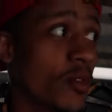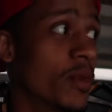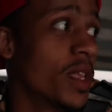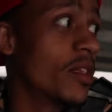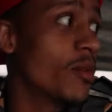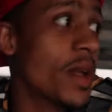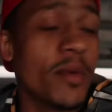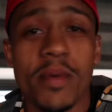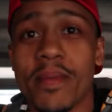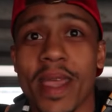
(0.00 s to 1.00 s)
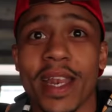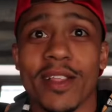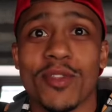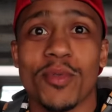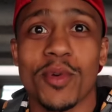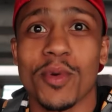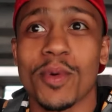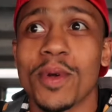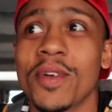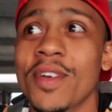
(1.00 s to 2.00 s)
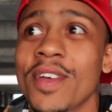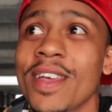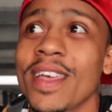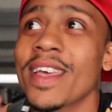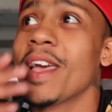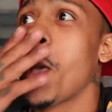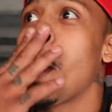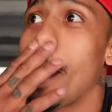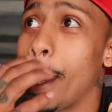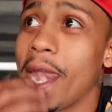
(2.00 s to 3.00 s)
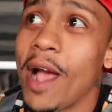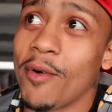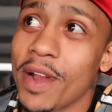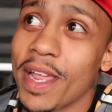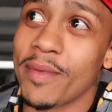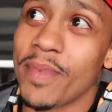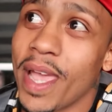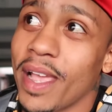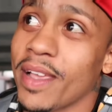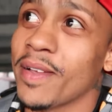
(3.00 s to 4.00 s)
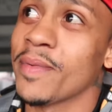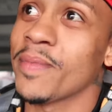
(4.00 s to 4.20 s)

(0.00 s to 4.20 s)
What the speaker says: through, but either way, we made it through, and now we're headed back.